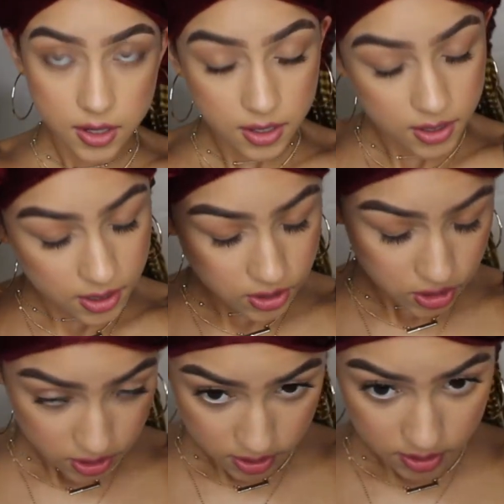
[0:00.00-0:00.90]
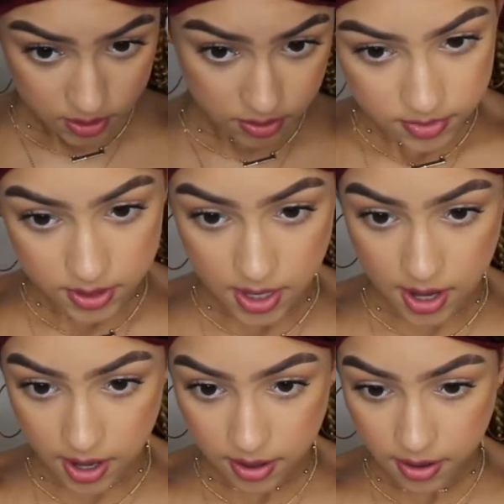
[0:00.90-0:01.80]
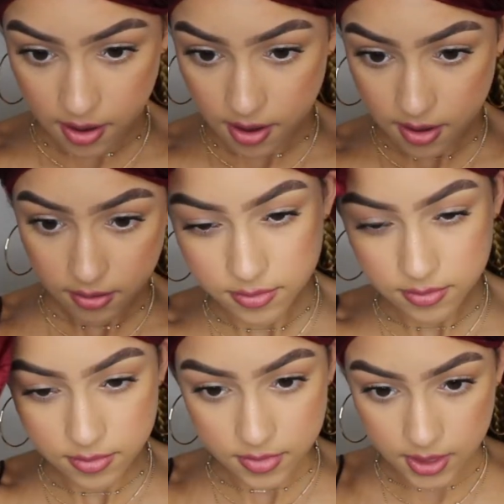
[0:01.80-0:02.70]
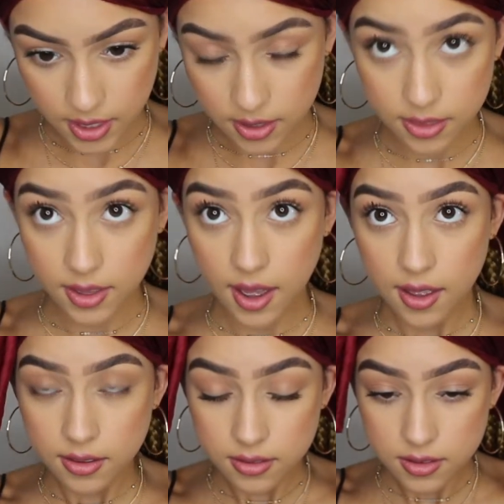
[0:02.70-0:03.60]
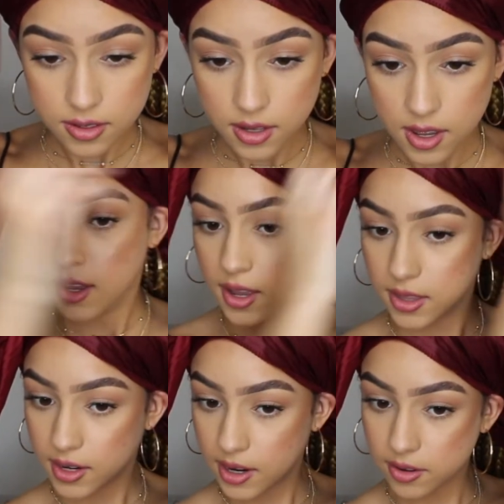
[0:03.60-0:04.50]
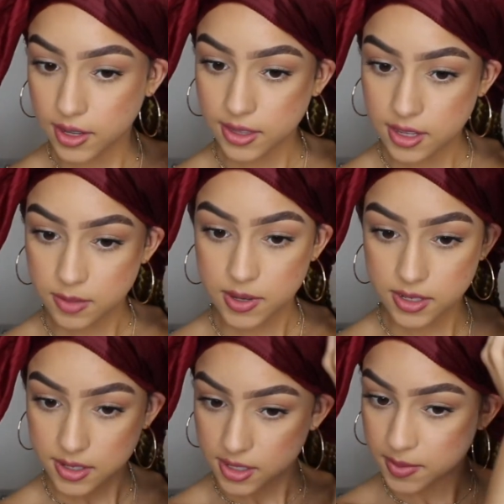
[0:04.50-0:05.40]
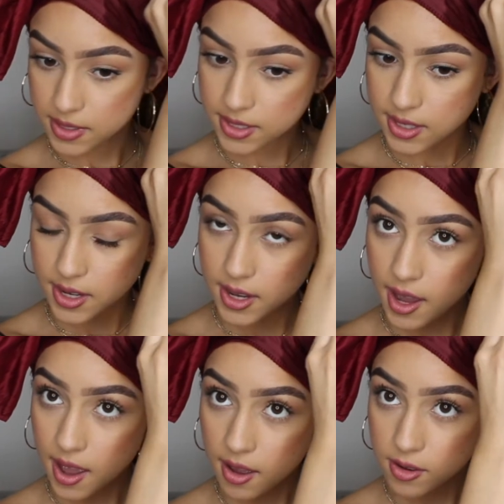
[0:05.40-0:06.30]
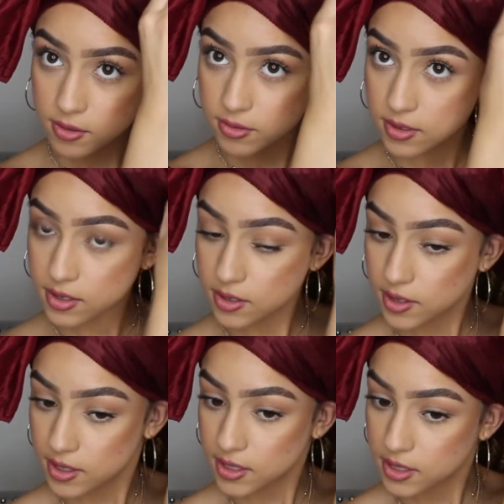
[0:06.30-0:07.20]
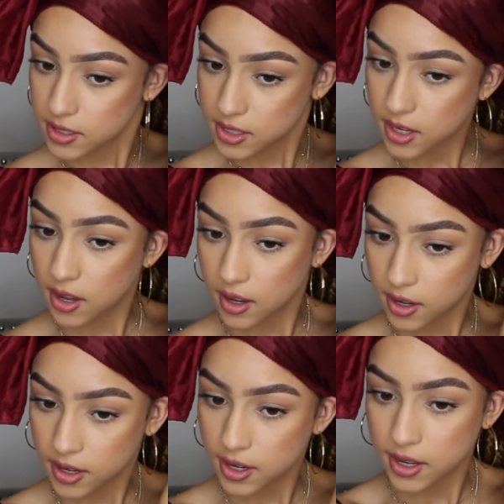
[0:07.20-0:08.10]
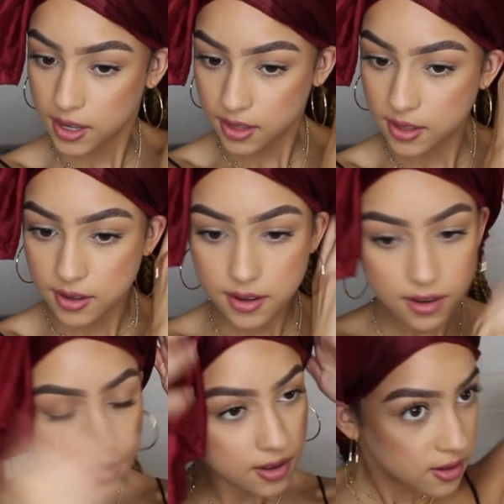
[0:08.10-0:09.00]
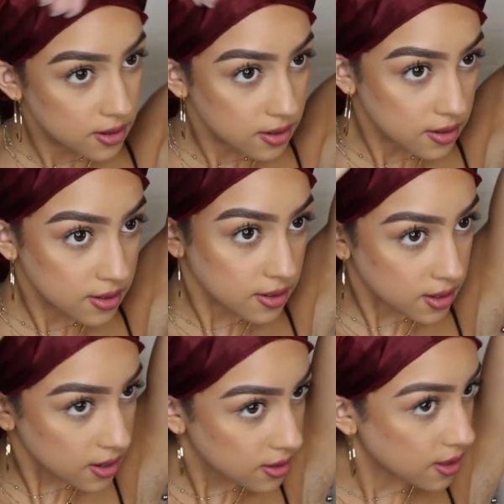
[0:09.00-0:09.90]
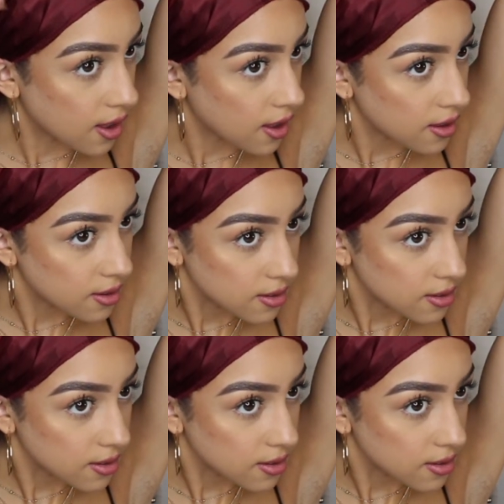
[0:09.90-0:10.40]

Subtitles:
and then just tie a knot like that. And then I don't like these pieces to be sticking out, so I just tuck it in like that.